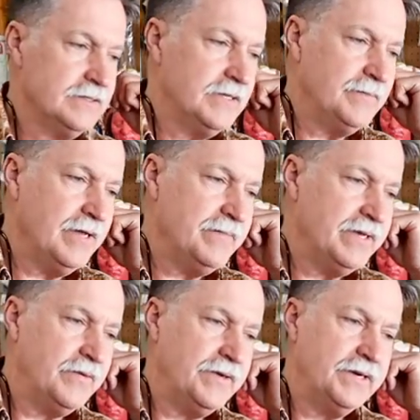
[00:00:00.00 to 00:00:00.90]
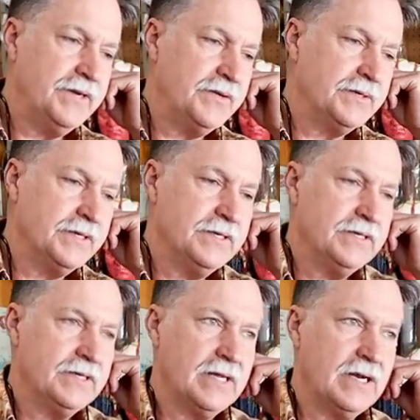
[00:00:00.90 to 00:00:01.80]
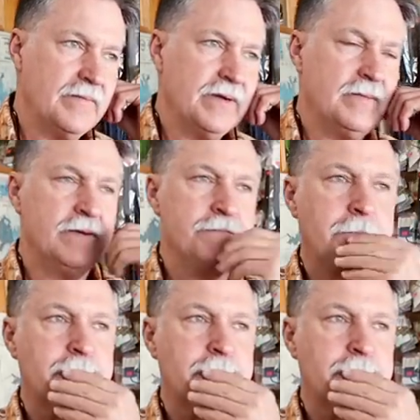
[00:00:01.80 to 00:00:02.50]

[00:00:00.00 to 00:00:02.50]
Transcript: there may have been one other one. Can't remember.